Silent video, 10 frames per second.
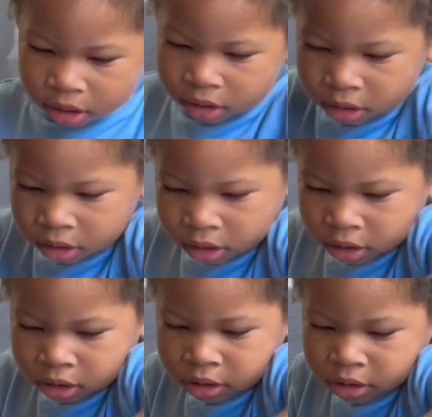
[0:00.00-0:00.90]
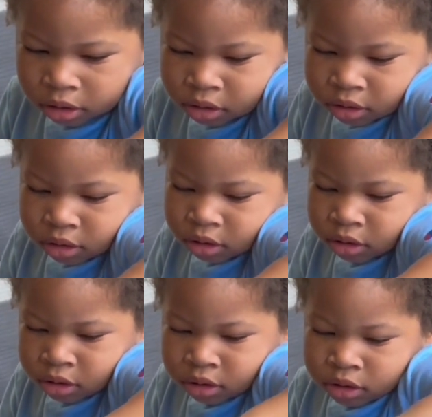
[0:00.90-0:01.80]
you're gonna like tighten try.
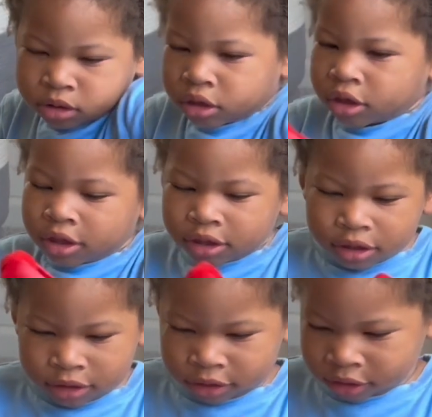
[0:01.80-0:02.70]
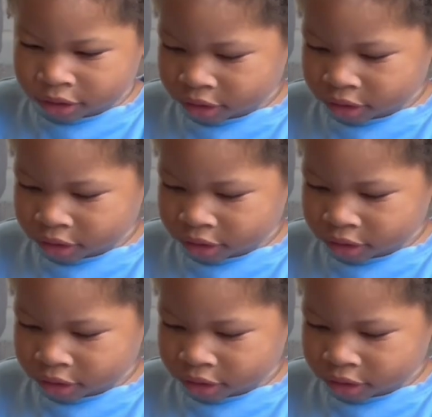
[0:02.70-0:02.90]
Good. Put it on top.